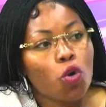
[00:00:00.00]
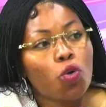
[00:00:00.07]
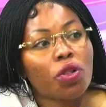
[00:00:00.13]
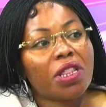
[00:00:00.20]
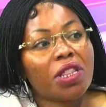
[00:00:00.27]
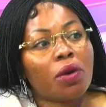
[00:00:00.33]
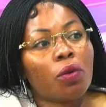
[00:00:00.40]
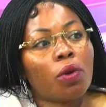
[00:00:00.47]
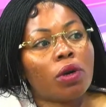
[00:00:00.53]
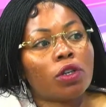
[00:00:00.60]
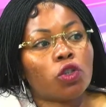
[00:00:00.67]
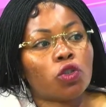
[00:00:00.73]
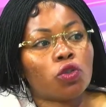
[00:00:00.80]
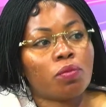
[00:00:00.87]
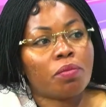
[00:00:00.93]
who they
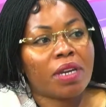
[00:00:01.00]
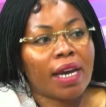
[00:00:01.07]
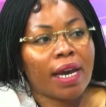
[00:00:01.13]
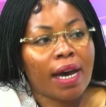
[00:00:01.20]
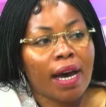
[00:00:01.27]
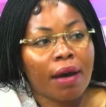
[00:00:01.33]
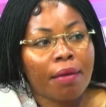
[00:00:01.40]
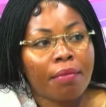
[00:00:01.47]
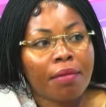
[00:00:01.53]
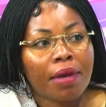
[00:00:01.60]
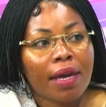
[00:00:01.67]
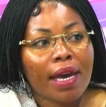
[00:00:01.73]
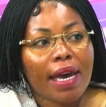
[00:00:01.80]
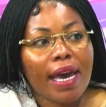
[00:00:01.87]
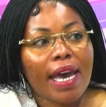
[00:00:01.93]
want to become
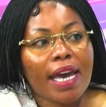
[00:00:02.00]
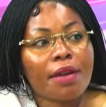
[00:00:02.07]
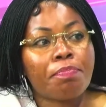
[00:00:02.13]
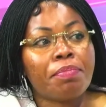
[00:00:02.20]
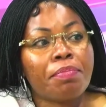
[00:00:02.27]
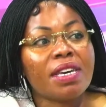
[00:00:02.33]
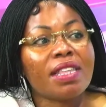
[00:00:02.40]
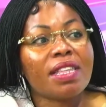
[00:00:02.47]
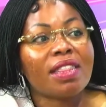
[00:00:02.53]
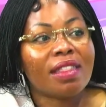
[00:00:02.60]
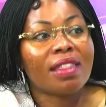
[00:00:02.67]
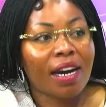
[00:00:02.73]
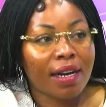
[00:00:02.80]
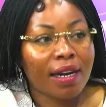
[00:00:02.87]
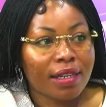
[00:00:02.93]
and be
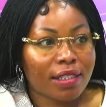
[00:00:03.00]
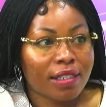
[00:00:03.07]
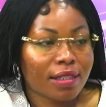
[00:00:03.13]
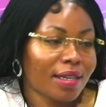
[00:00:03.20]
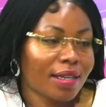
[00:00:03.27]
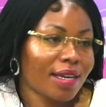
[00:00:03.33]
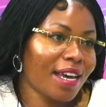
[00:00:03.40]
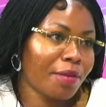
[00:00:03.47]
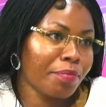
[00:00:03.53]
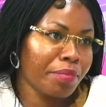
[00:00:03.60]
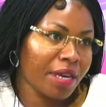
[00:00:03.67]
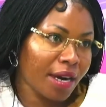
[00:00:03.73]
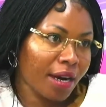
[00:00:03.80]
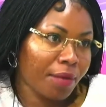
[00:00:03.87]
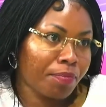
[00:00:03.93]
that and
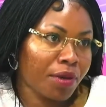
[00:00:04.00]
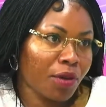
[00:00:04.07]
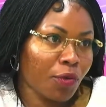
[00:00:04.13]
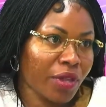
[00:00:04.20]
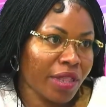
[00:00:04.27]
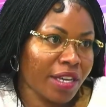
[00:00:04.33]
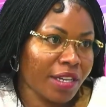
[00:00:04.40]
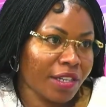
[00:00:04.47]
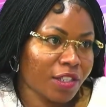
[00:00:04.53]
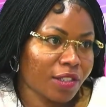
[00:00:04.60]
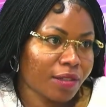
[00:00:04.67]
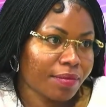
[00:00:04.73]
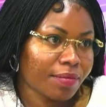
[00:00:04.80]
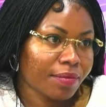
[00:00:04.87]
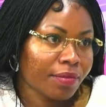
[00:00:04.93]
be happy with
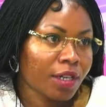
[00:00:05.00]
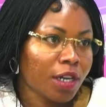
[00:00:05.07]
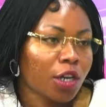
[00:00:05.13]
it.